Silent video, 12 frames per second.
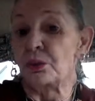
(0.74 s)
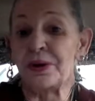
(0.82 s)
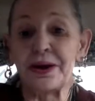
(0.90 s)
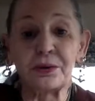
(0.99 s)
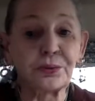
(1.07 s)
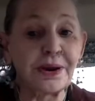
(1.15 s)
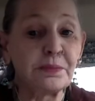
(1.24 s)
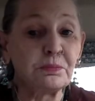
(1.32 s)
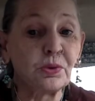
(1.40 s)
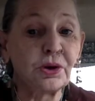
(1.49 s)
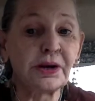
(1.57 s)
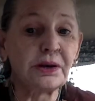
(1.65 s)
Well, great
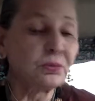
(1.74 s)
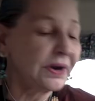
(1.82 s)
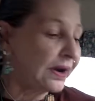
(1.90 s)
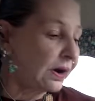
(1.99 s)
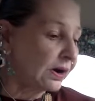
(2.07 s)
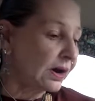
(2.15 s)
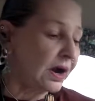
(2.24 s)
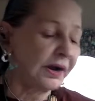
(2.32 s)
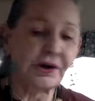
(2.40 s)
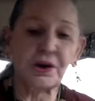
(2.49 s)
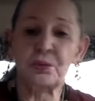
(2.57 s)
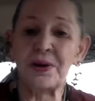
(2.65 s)
morning. We are on
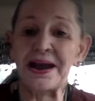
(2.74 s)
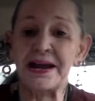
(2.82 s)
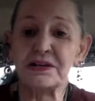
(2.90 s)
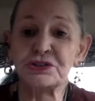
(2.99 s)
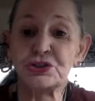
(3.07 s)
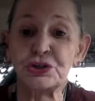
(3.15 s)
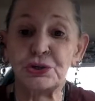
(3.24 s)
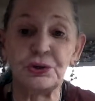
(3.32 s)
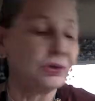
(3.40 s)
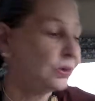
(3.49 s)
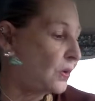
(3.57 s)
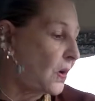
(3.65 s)
our way
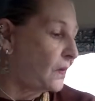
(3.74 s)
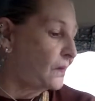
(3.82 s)
to